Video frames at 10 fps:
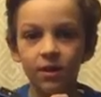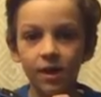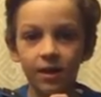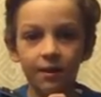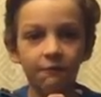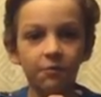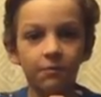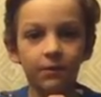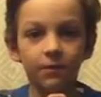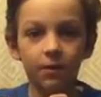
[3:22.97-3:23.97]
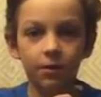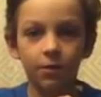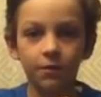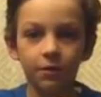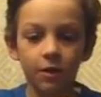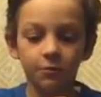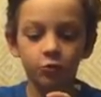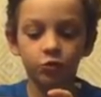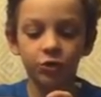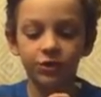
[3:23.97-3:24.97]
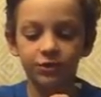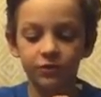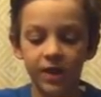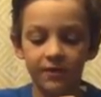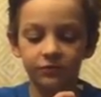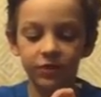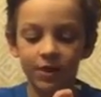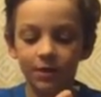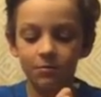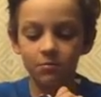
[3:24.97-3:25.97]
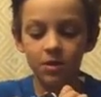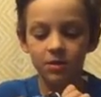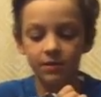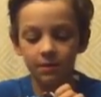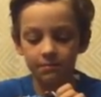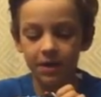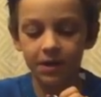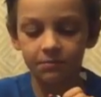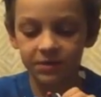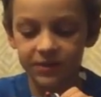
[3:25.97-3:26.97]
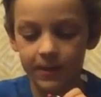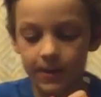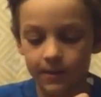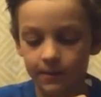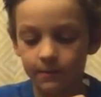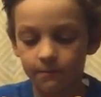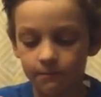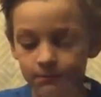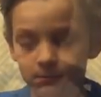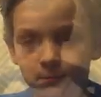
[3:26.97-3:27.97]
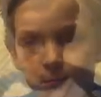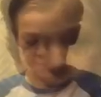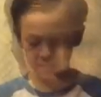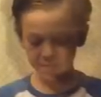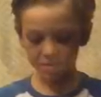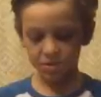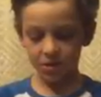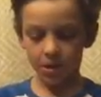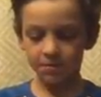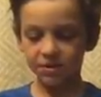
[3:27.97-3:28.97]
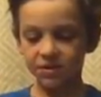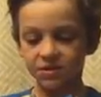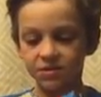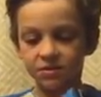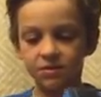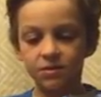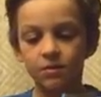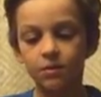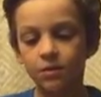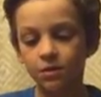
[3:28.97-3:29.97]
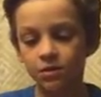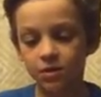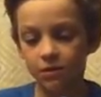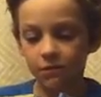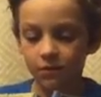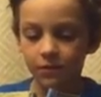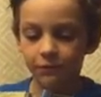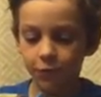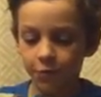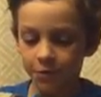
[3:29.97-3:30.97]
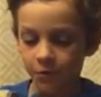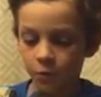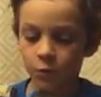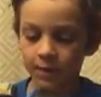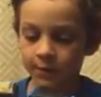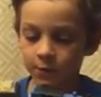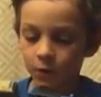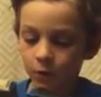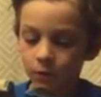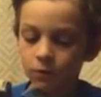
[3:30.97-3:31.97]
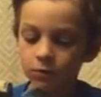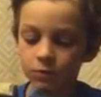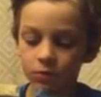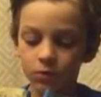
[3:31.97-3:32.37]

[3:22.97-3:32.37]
and all the other trains laughed at him, and that made him sad. This is Thomas delivering white coal,